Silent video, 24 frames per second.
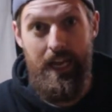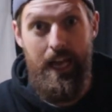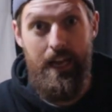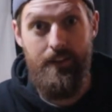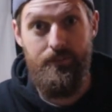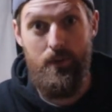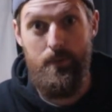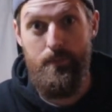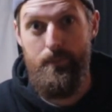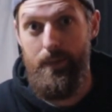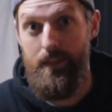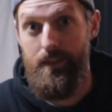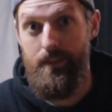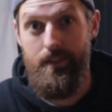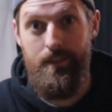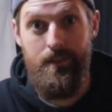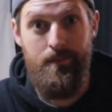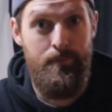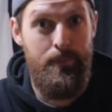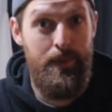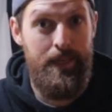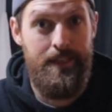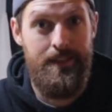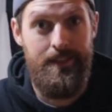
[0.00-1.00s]
Every big
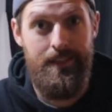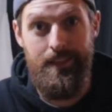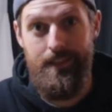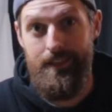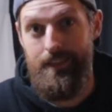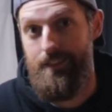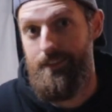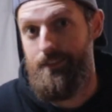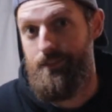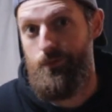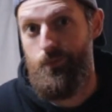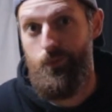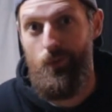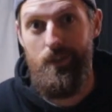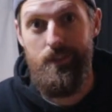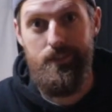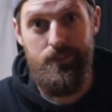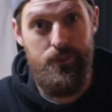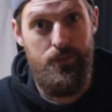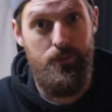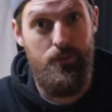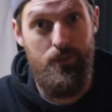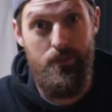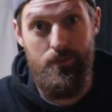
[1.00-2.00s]
thing is
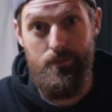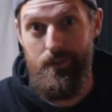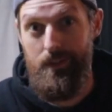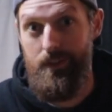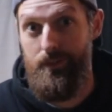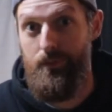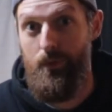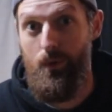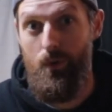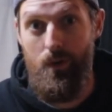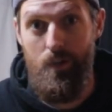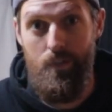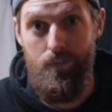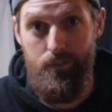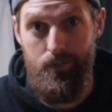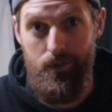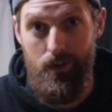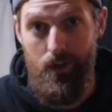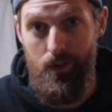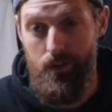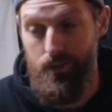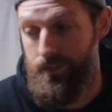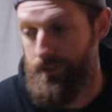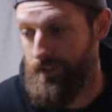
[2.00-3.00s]
$100, $200, $300,
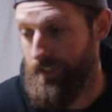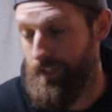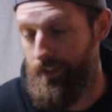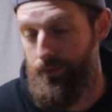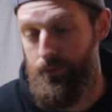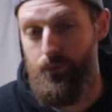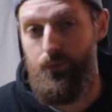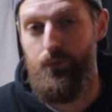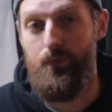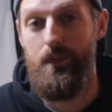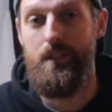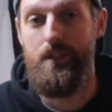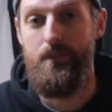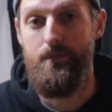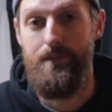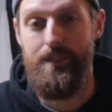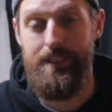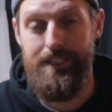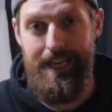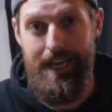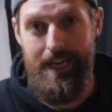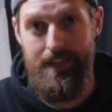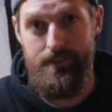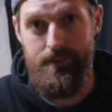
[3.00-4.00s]
$400, and it
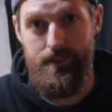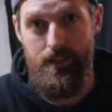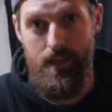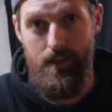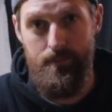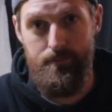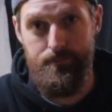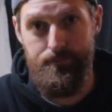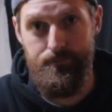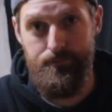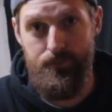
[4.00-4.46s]
really adds up.